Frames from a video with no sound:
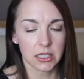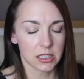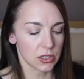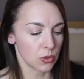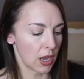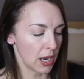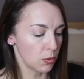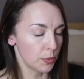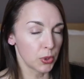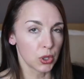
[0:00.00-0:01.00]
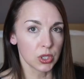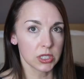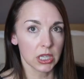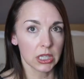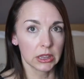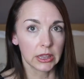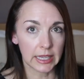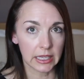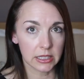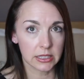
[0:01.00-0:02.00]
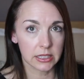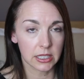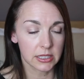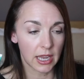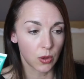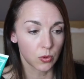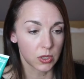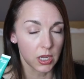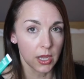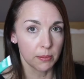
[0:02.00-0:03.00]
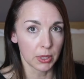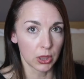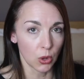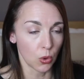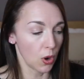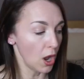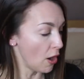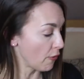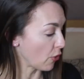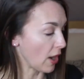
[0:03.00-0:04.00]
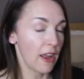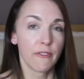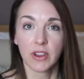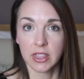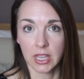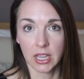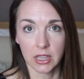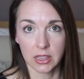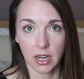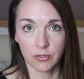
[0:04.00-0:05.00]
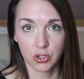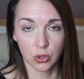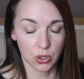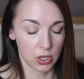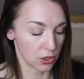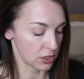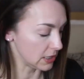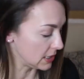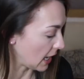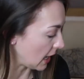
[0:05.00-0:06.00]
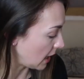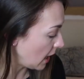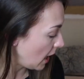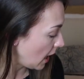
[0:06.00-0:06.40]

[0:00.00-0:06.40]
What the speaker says: So I will put links down below for everything that I've shown you here today.